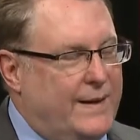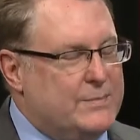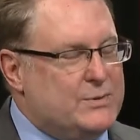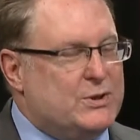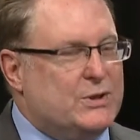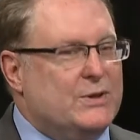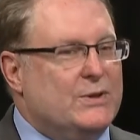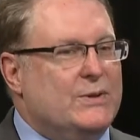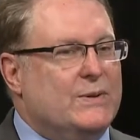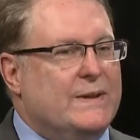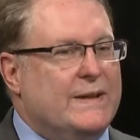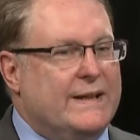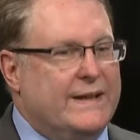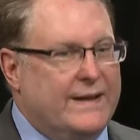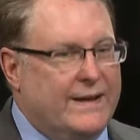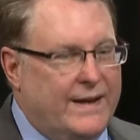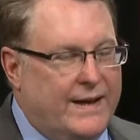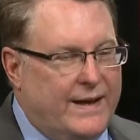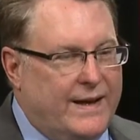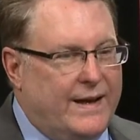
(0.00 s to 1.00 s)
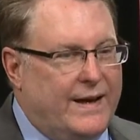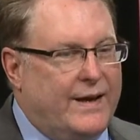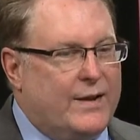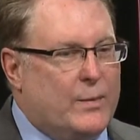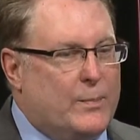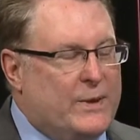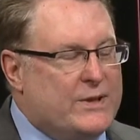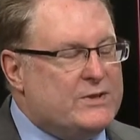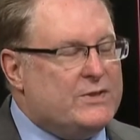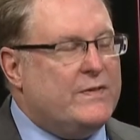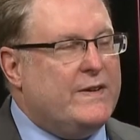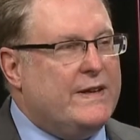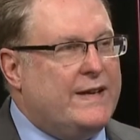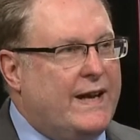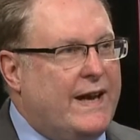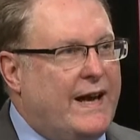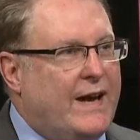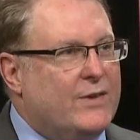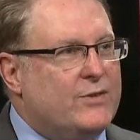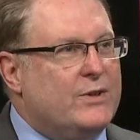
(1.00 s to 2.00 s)
Absolutely. The
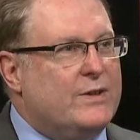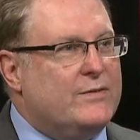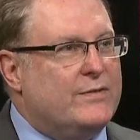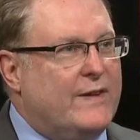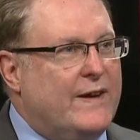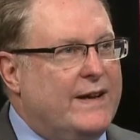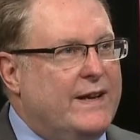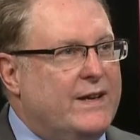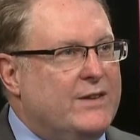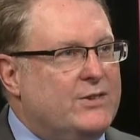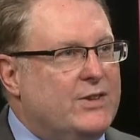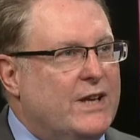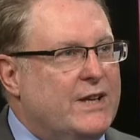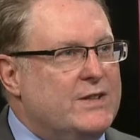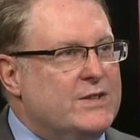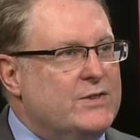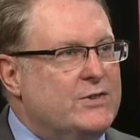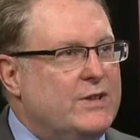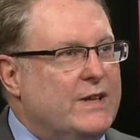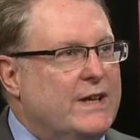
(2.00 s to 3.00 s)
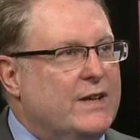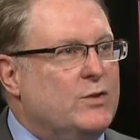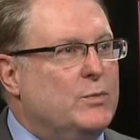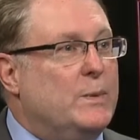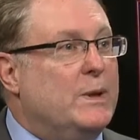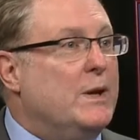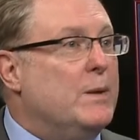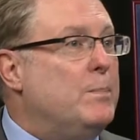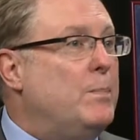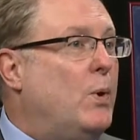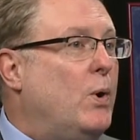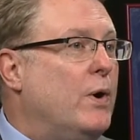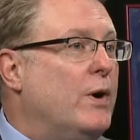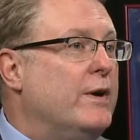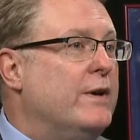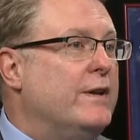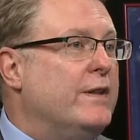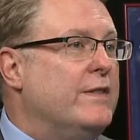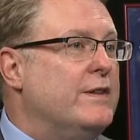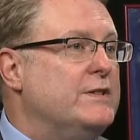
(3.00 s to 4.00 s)
Pennsylvania Housing Finance Agency has been a
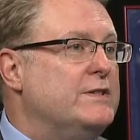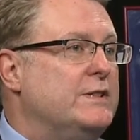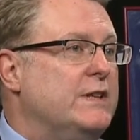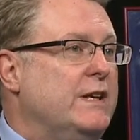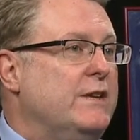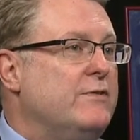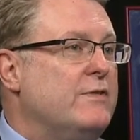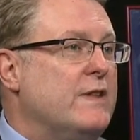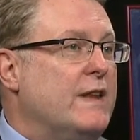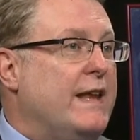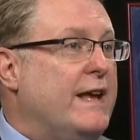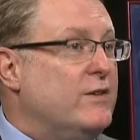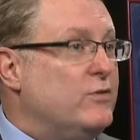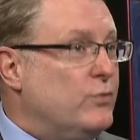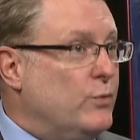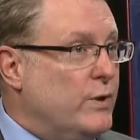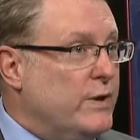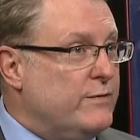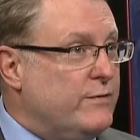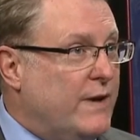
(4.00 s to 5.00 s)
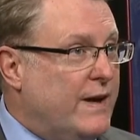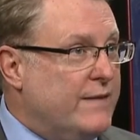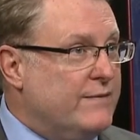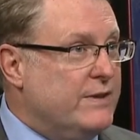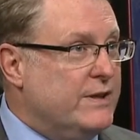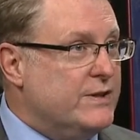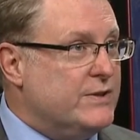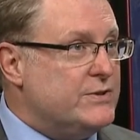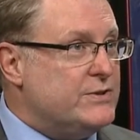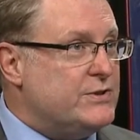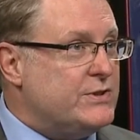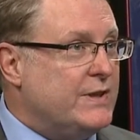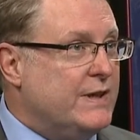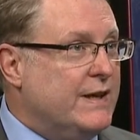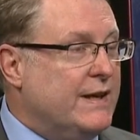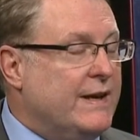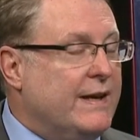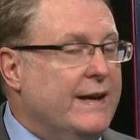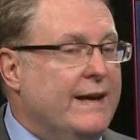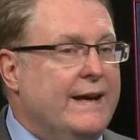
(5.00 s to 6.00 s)
part of the city for the last 45 years,
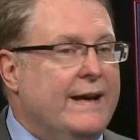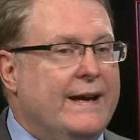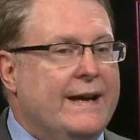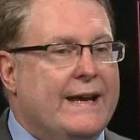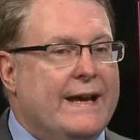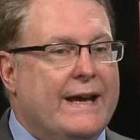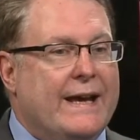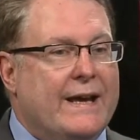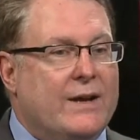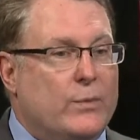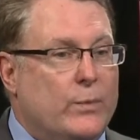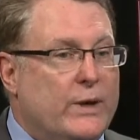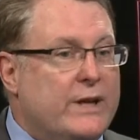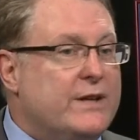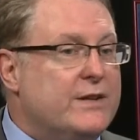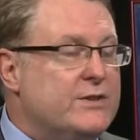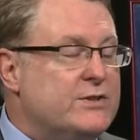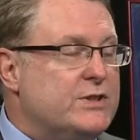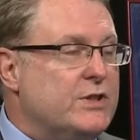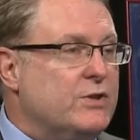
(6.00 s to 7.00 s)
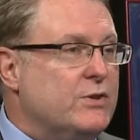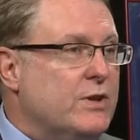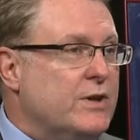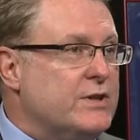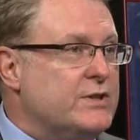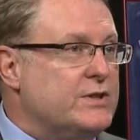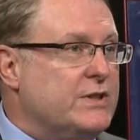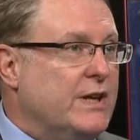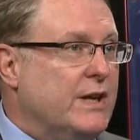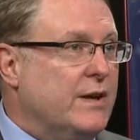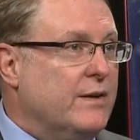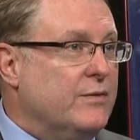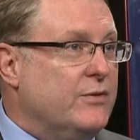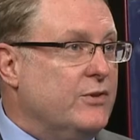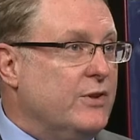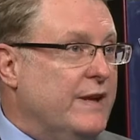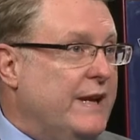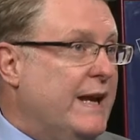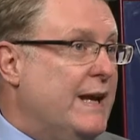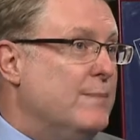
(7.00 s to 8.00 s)
and we consider
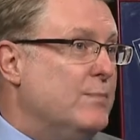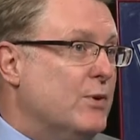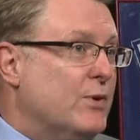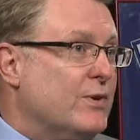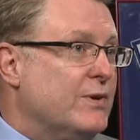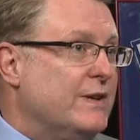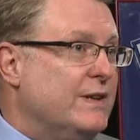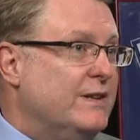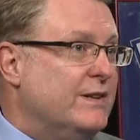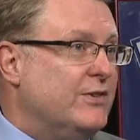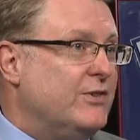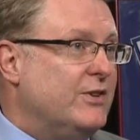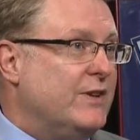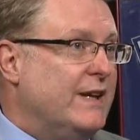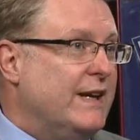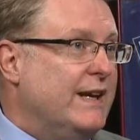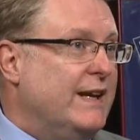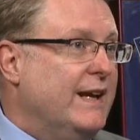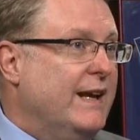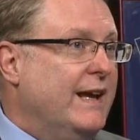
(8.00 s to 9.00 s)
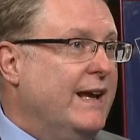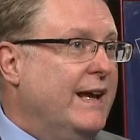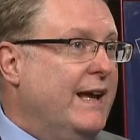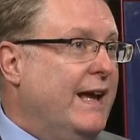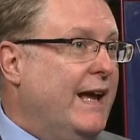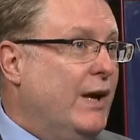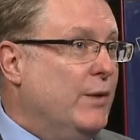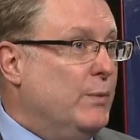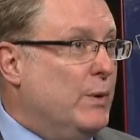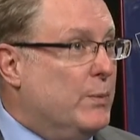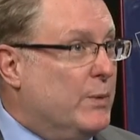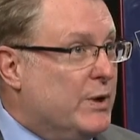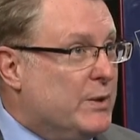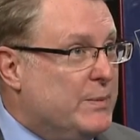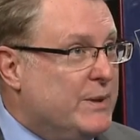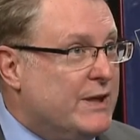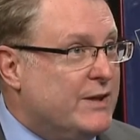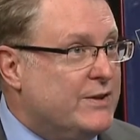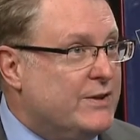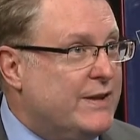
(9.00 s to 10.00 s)
ourselves a neighbor in the city. And we want
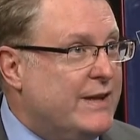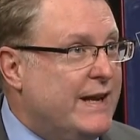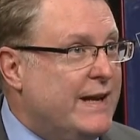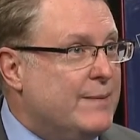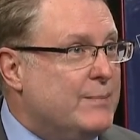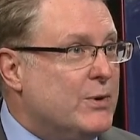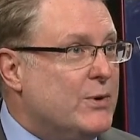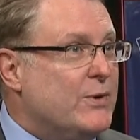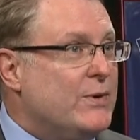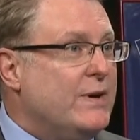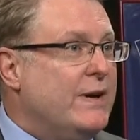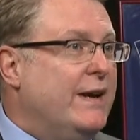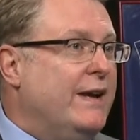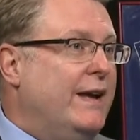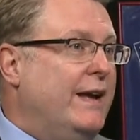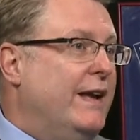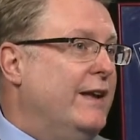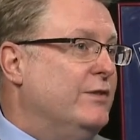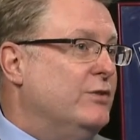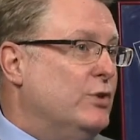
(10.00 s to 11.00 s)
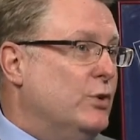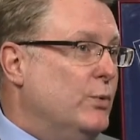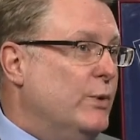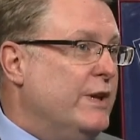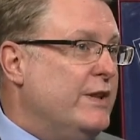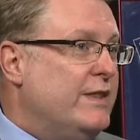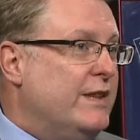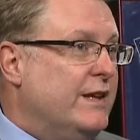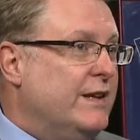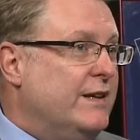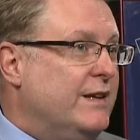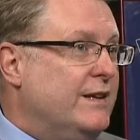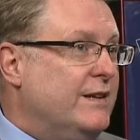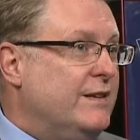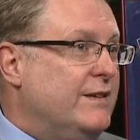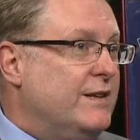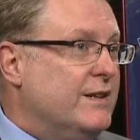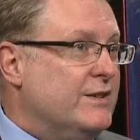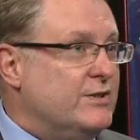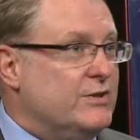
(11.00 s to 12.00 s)
to be a good neighbor, and so we
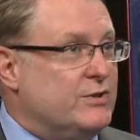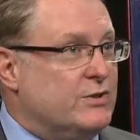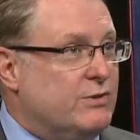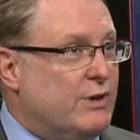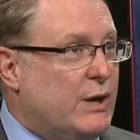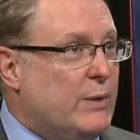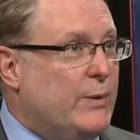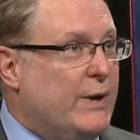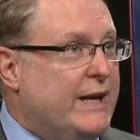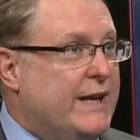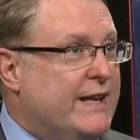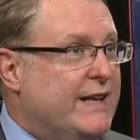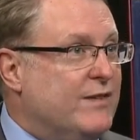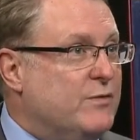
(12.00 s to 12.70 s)
think this is a great way to